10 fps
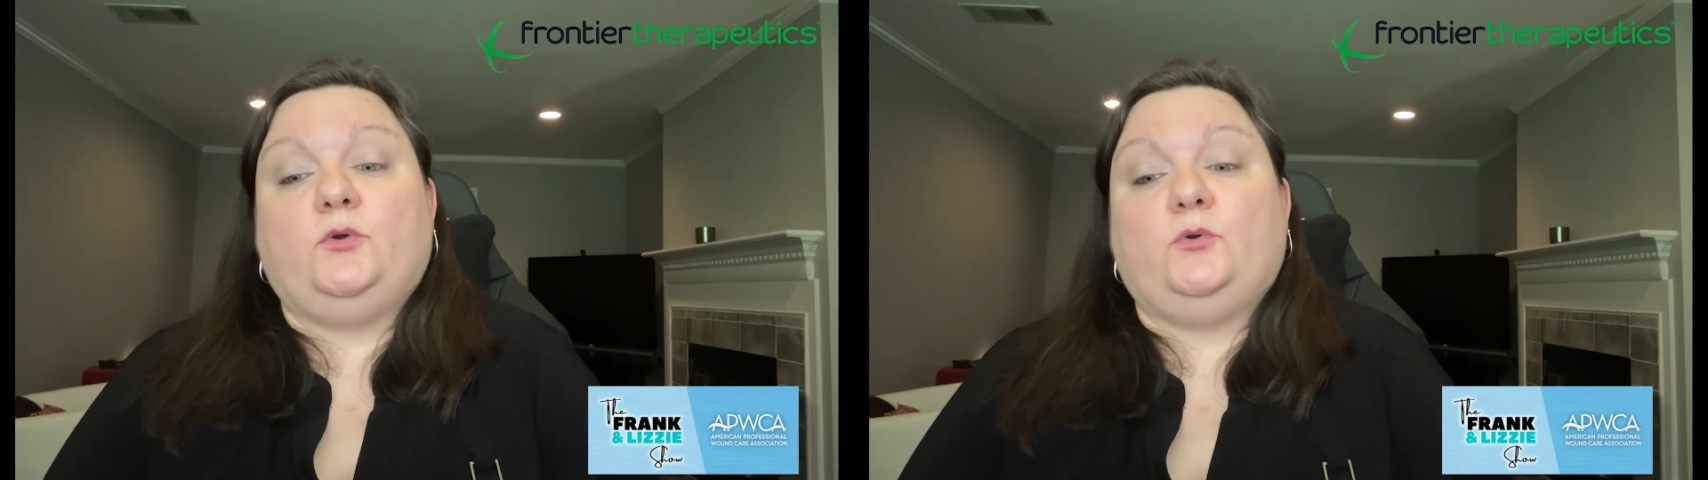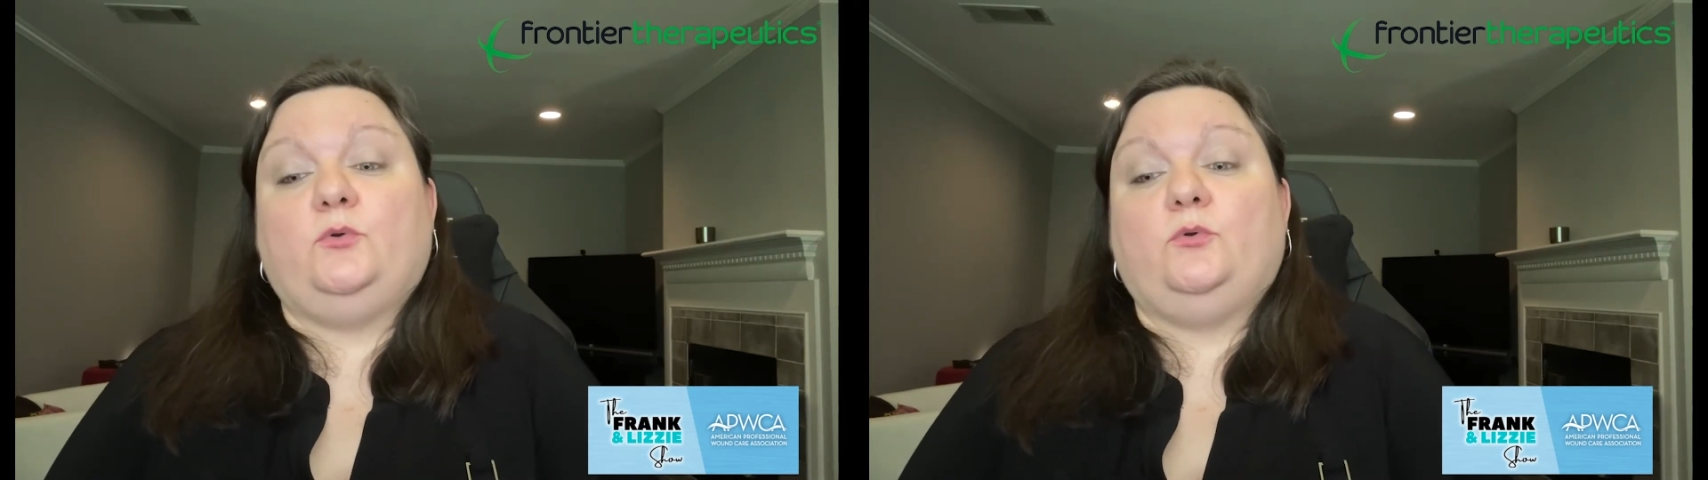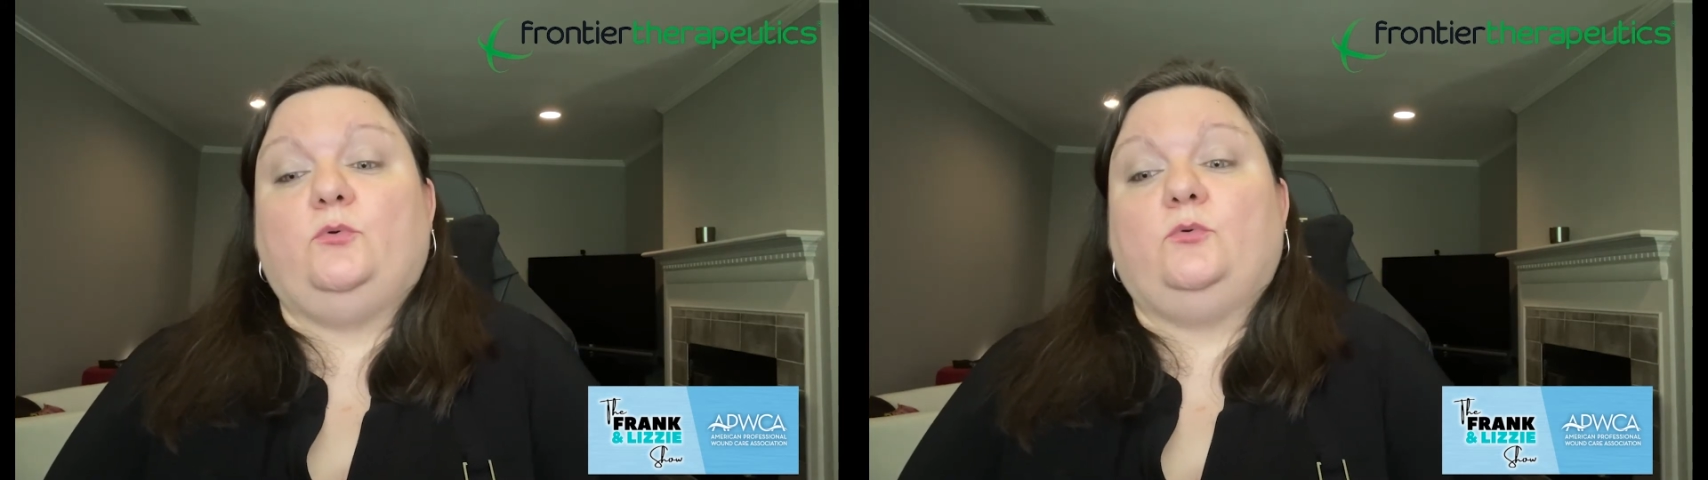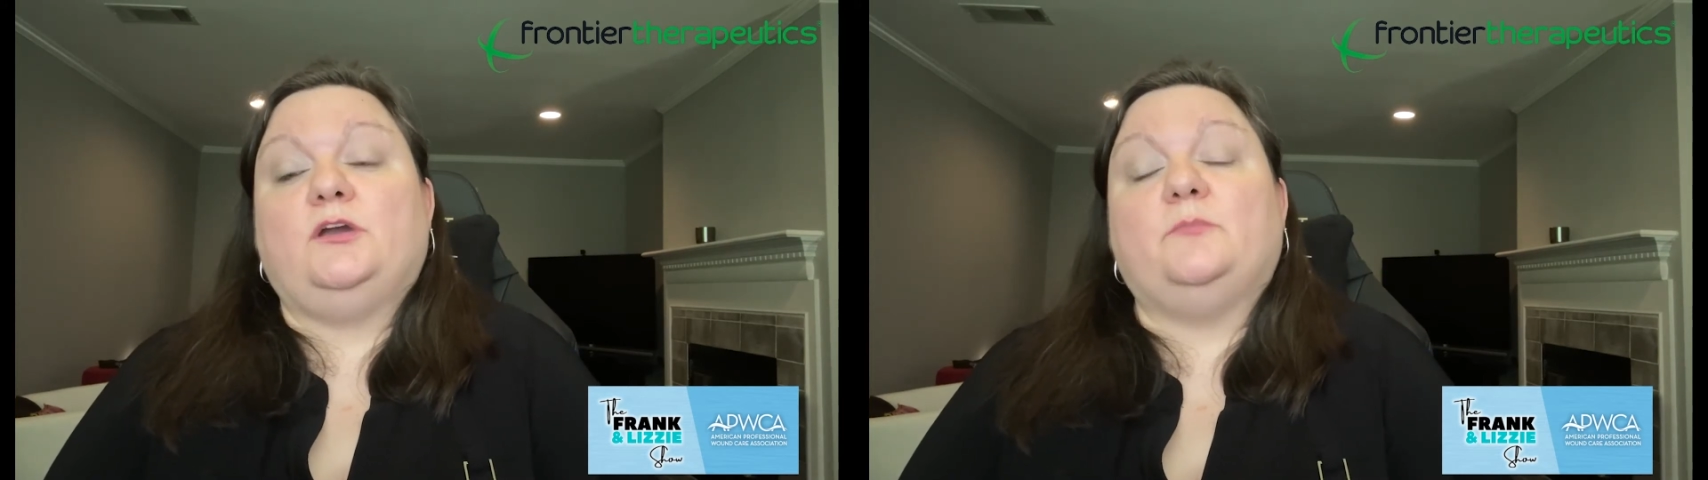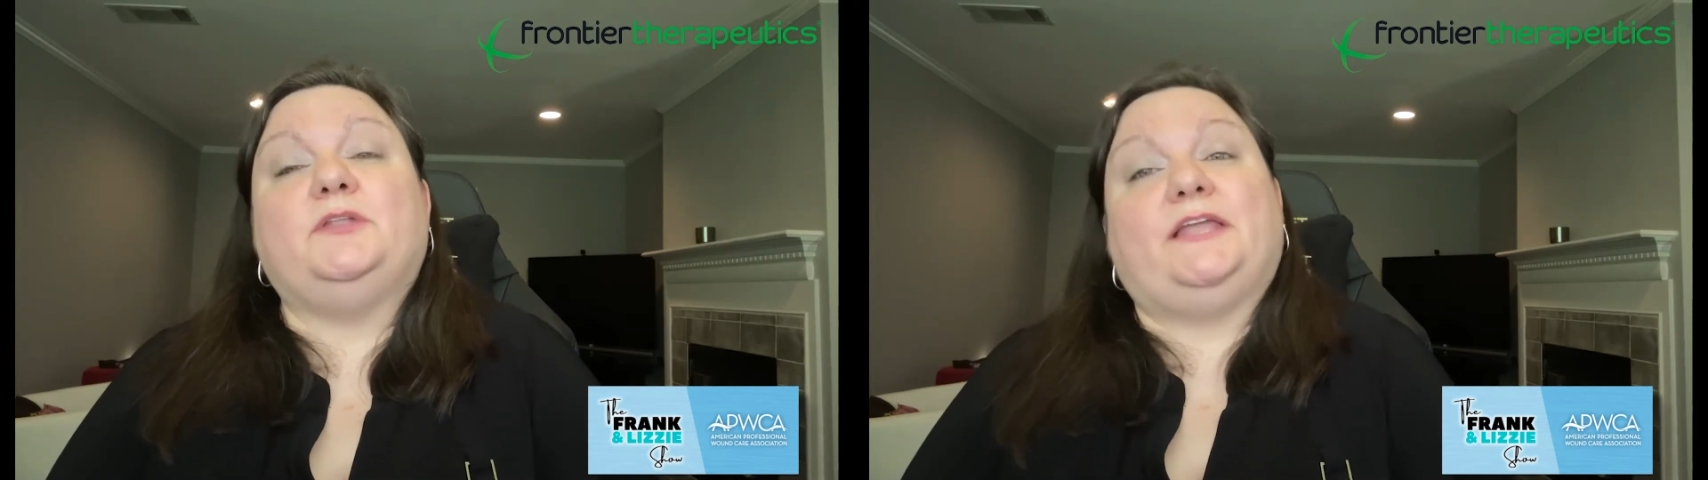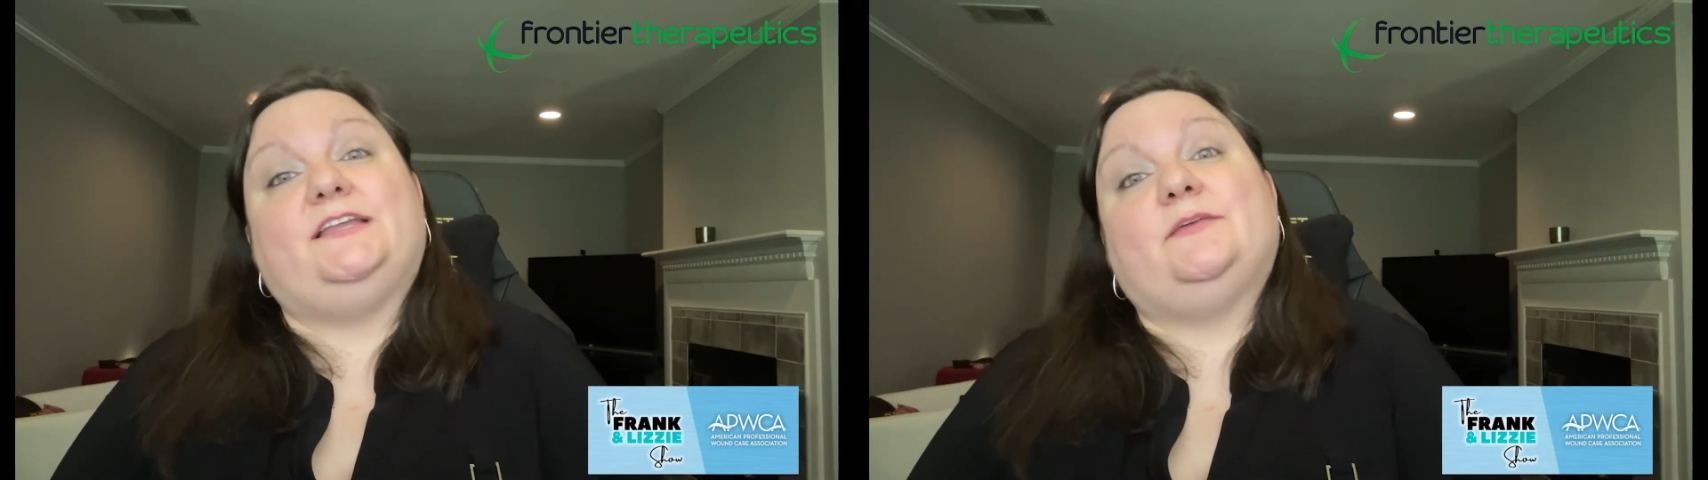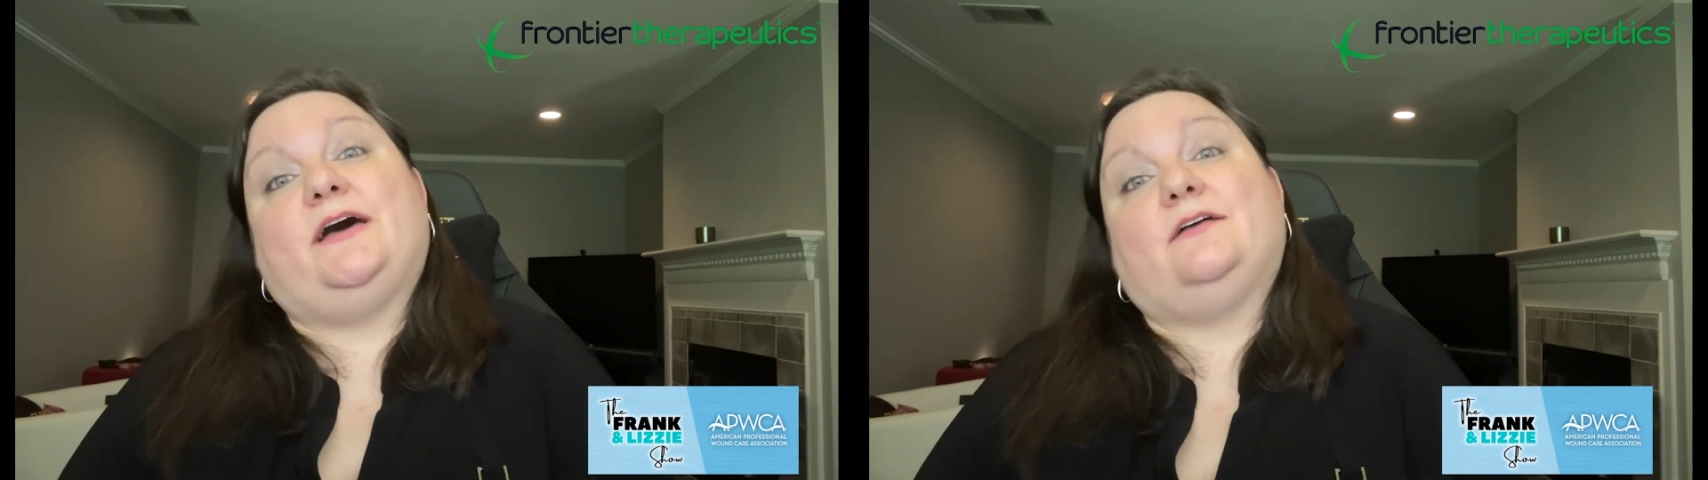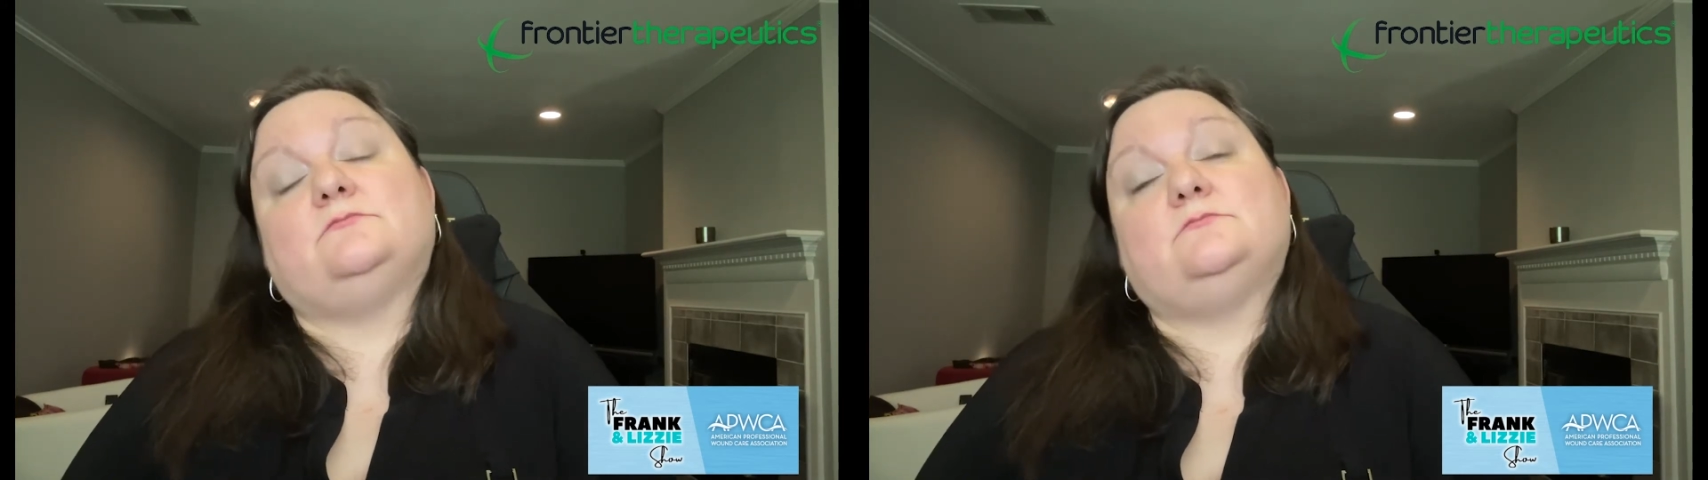who complained
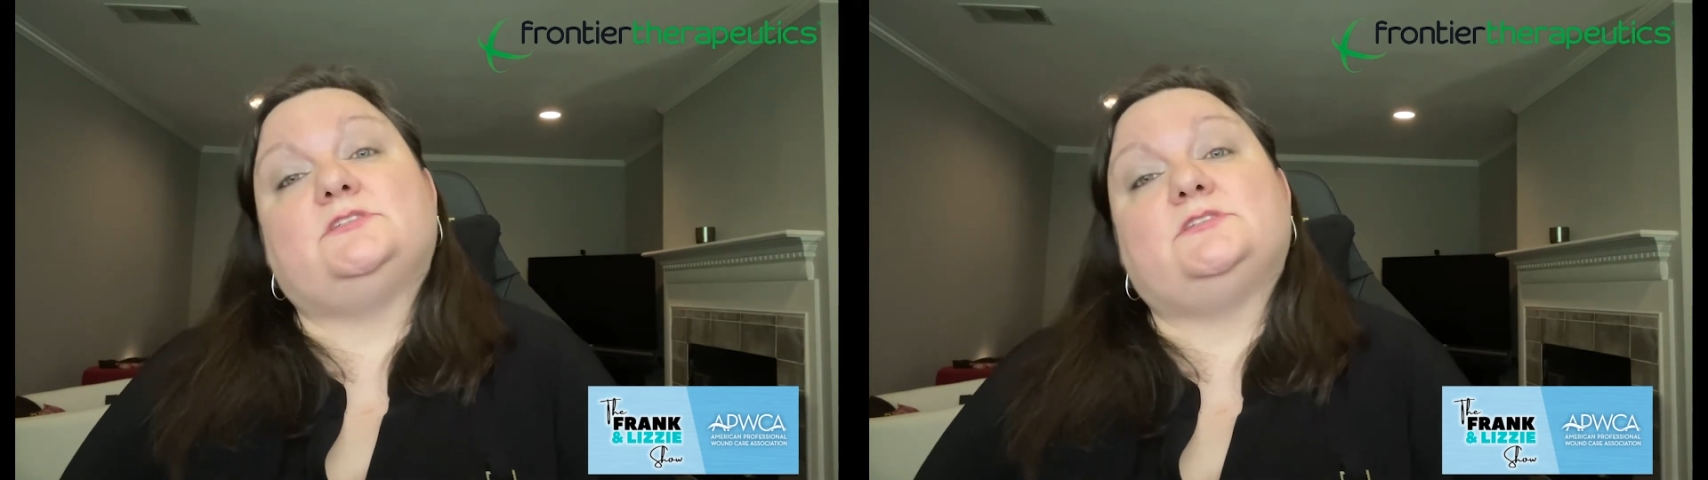about